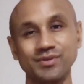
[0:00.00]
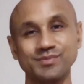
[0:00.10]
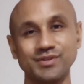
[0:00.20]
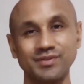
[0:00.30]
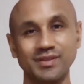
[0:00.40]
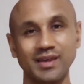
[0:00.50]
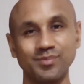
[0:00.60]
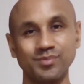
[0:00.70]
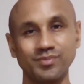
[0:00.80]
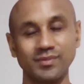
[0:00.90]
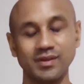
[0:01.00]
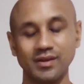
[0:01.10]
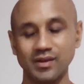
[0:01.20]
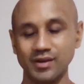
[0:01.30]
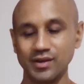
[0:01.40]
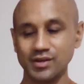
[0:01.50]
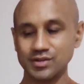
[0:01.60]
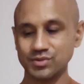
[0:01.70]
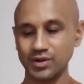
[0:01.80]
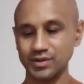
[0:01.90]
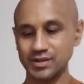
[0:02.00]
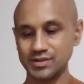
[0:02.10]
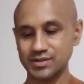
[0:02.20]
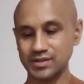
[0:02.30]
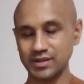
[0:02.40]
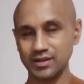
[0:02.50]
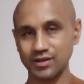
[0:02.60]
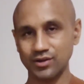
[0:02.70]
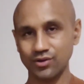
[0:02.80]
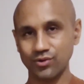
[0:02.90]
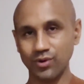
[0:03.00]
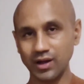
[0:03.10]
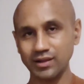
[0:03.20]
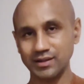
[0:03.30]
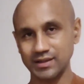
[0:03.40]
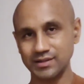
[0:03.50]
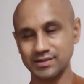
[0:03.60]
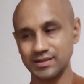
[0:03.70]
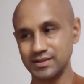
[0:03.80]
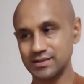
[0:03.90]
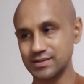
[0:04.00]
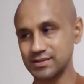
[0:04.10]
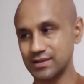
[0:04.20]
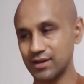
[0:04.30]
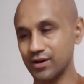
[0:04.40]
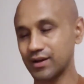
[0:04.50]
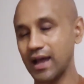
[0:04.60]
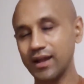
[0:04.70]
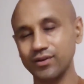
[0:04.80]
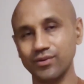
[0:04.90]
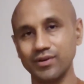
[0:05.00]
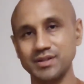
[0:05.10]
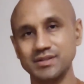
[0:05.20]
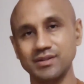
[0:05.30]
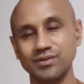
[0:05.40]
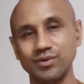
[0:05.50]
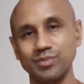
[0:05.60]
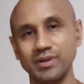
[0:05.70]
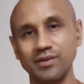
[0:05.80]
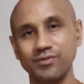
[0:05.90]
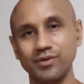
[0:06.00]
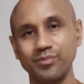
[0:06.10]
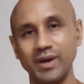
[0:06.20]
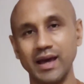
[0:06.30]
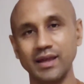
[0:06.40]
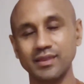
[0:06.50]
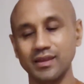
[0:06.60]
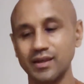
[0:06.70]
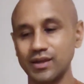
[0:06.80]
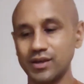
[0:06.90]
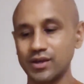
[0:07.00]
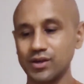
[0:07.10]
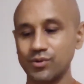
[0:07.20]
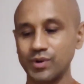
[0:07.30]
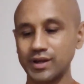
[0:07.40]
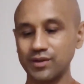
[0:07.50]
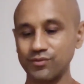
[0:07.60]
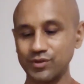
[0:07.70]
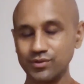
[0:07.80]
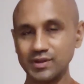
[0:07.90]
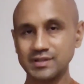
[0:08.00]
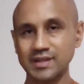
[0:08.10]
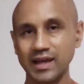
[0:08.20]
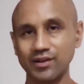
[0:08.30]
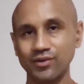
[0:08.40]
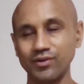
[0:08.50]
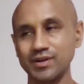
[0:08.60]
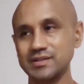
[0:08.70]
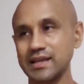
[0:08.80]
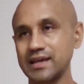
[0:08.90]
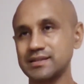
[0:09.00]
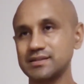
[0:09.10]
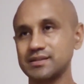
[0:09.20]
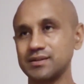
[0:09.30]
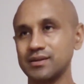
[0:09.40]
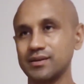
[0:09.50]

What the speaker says: you're observing them. So all these qualities, these are categories in the Noble Eightfold Path. One can view these categories as